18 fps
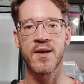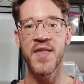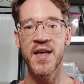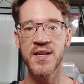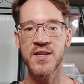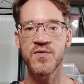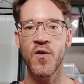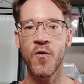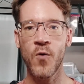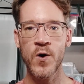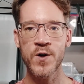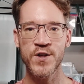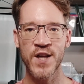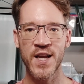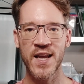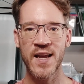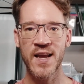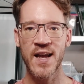Thanks for
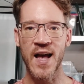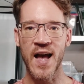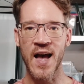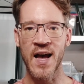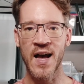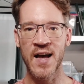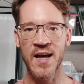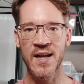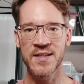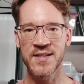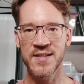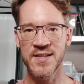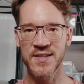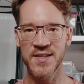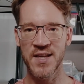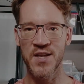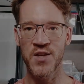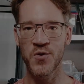watching and
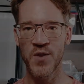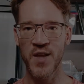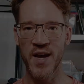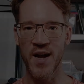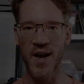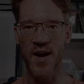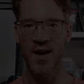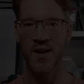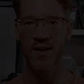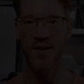see you there.